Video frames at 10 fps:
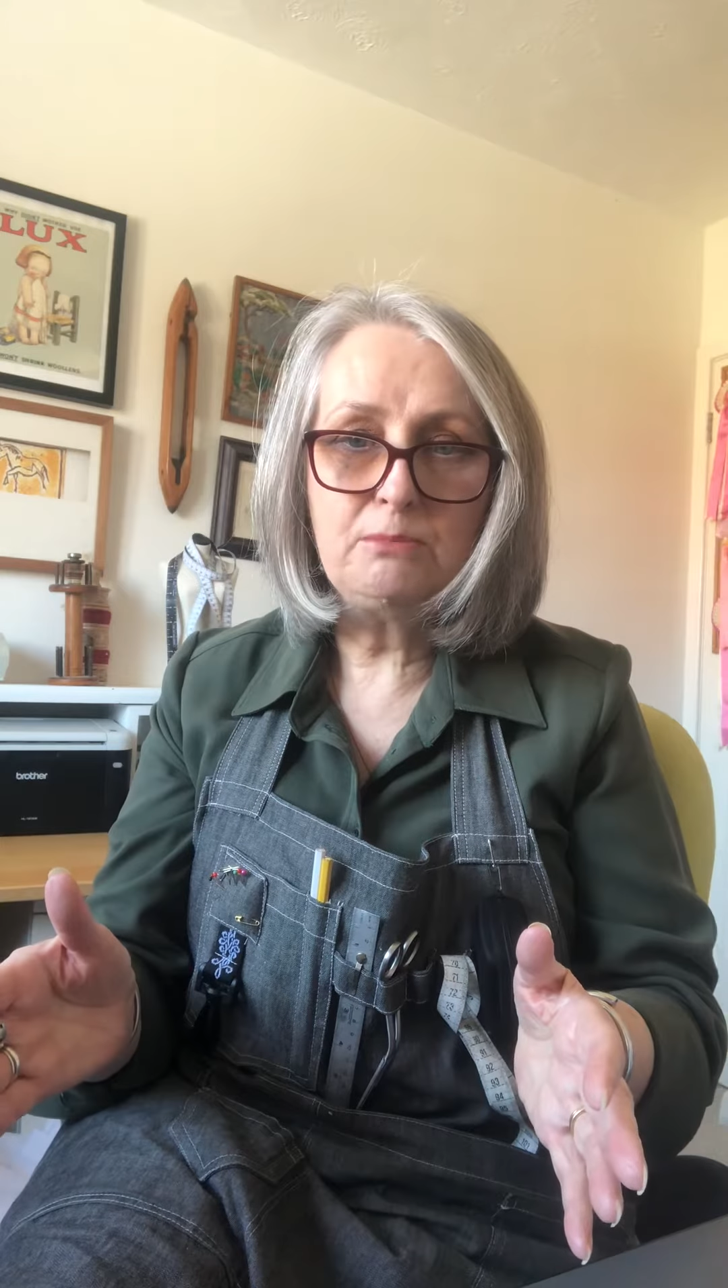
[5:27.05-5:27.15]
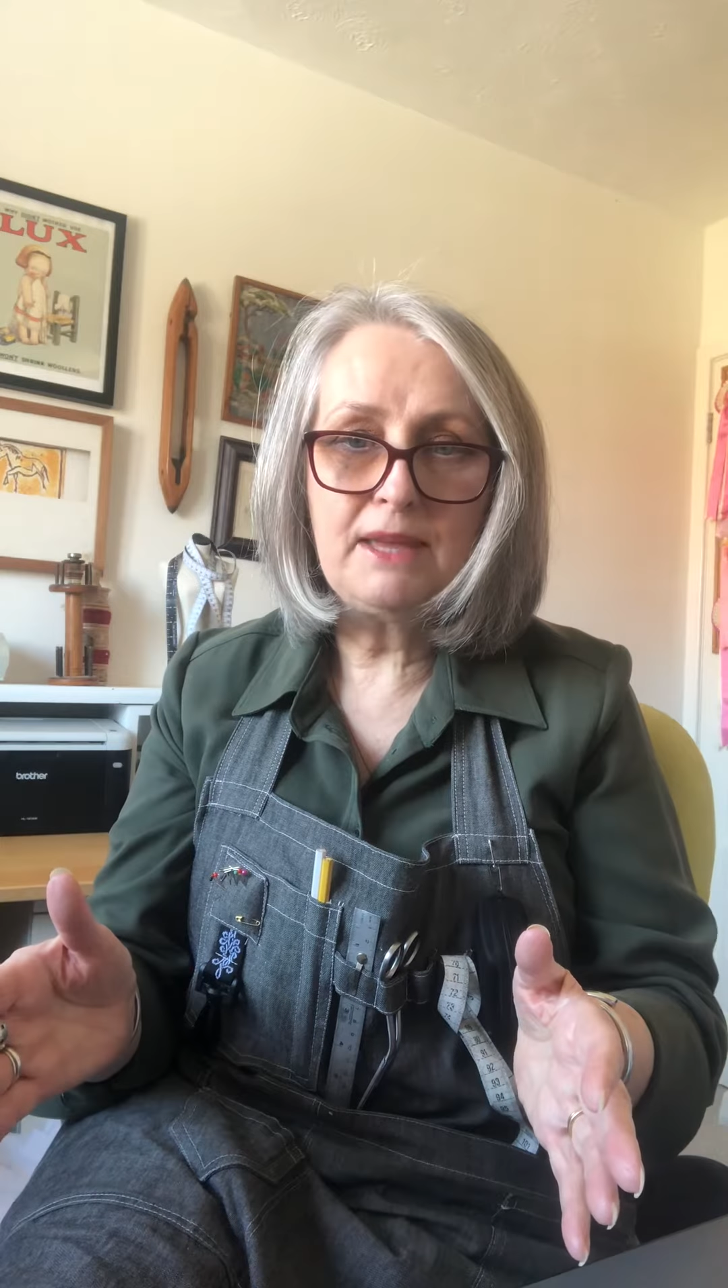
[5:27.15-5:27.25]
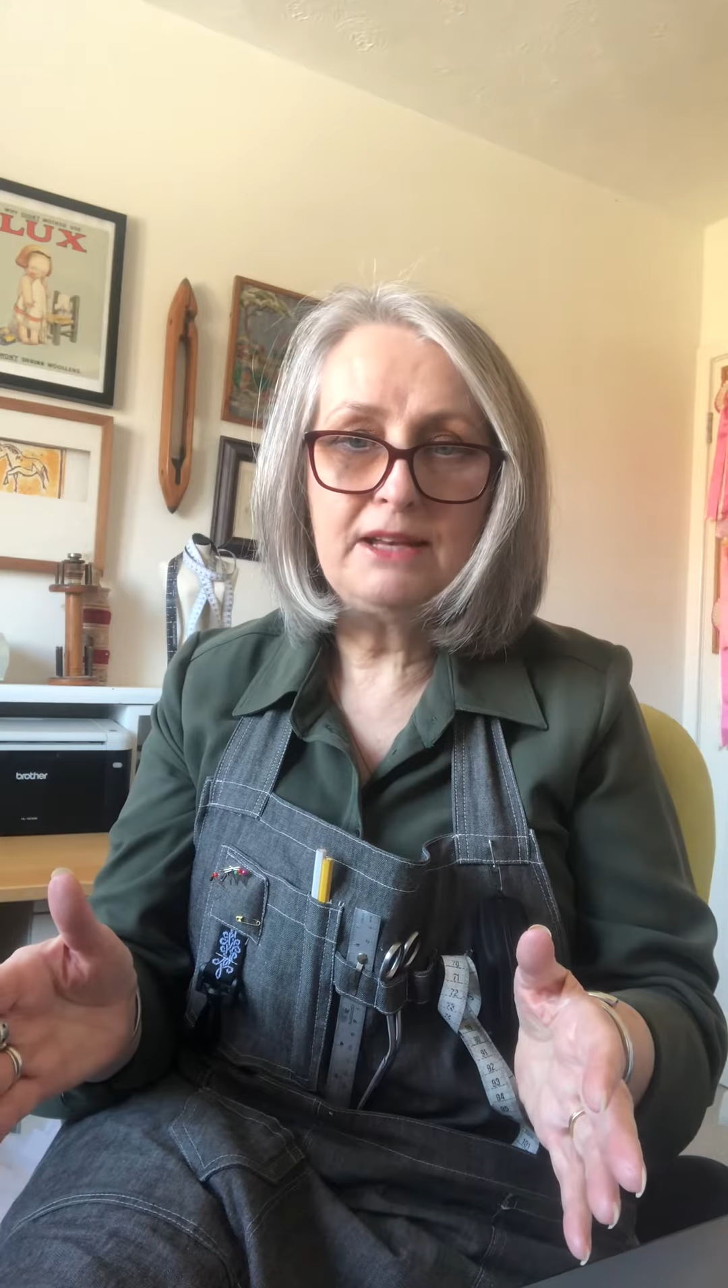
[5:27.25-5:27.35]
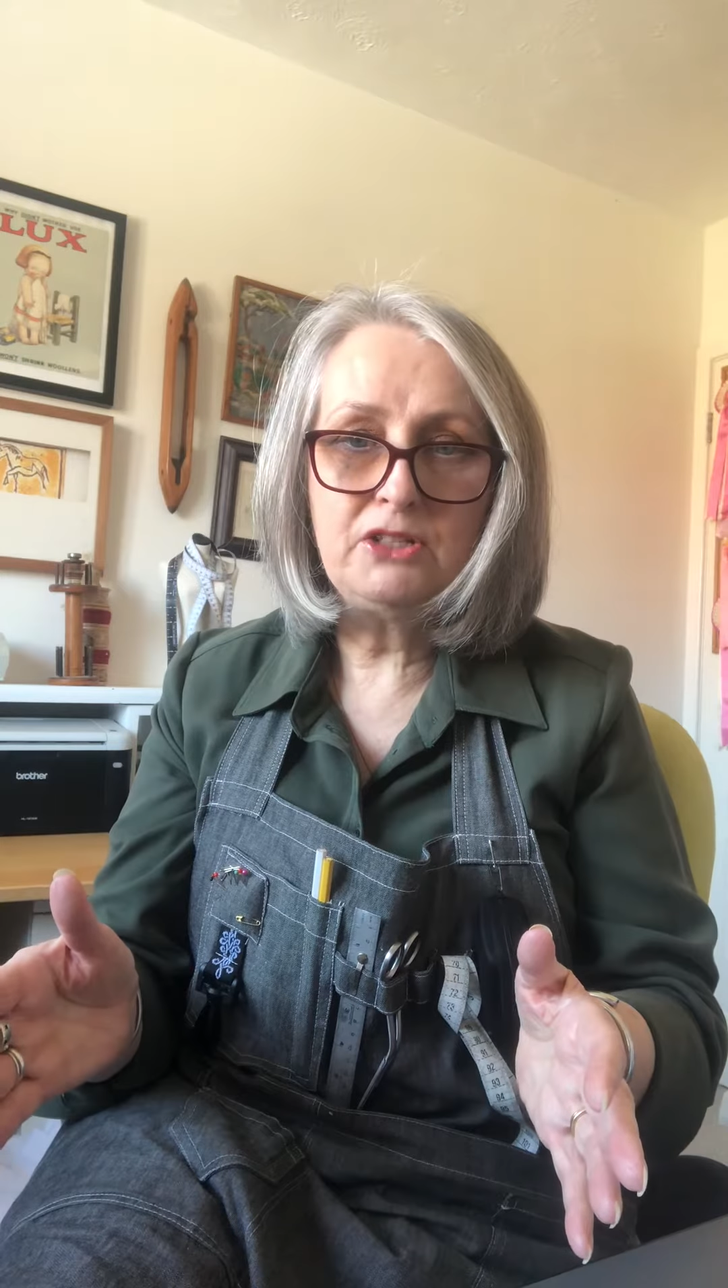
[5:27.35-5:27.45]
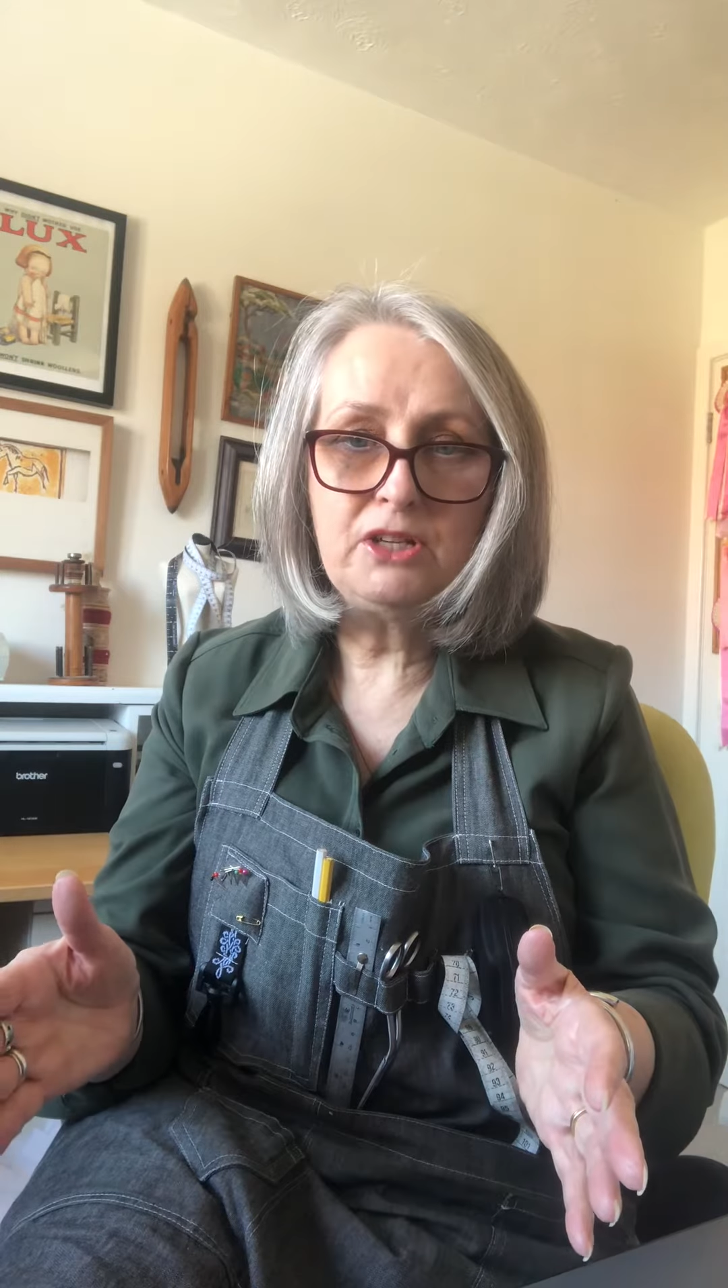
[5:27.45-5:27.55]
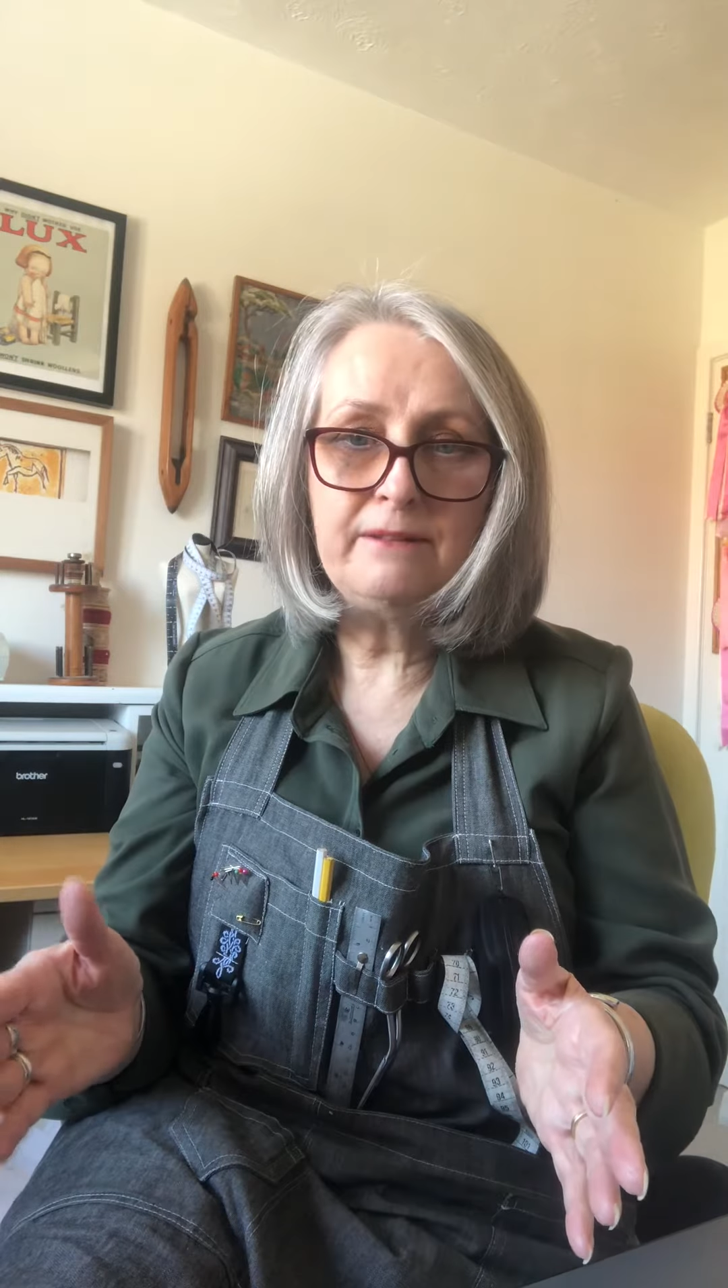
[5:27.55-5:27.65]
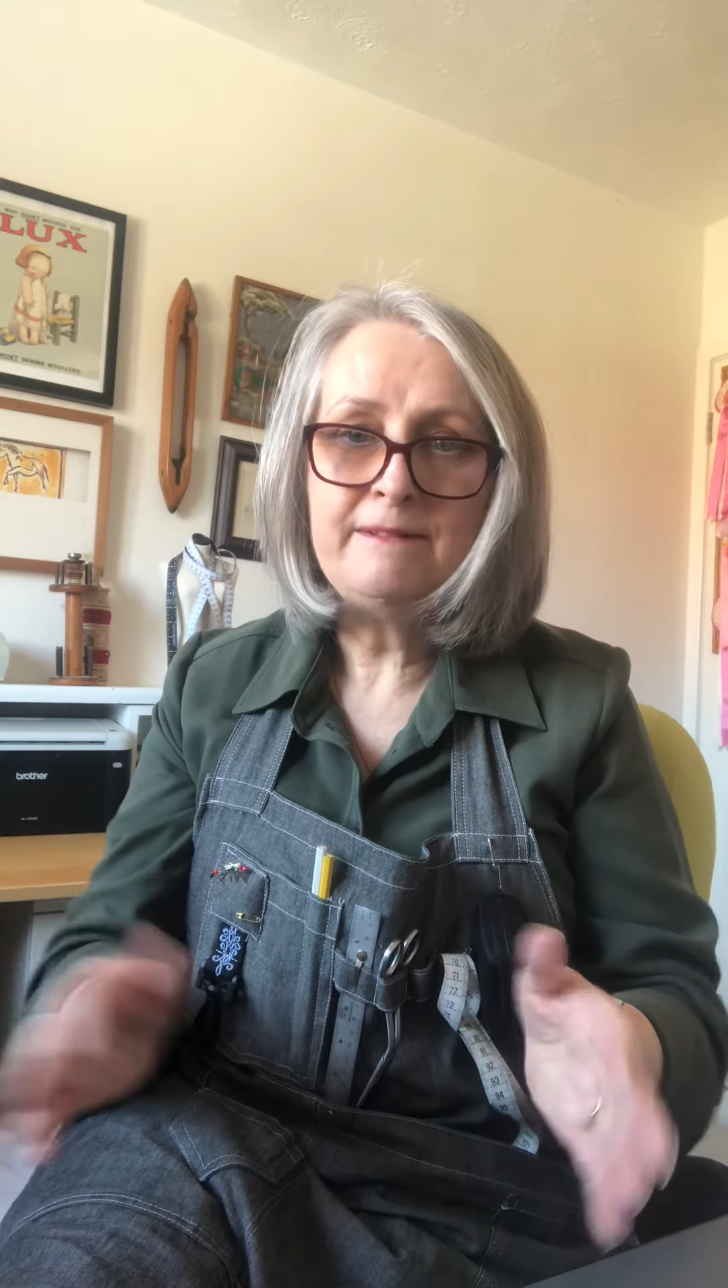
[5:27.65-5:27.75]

manager.